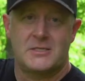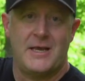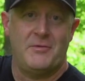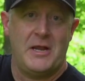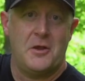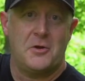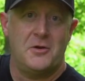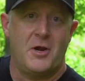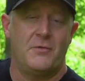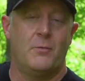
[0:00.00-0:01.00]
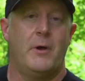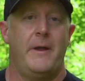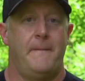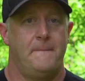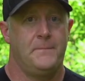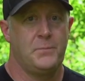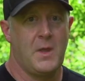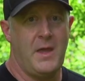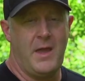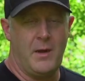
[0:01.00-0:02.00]
seven, eight hundred yards away.
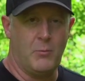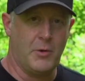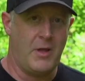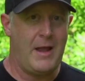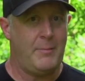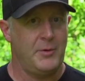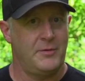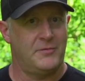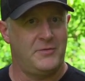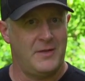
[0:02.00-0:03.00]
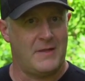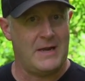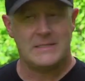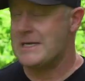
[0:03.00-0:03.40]
And what'll happen, you'll see a lot of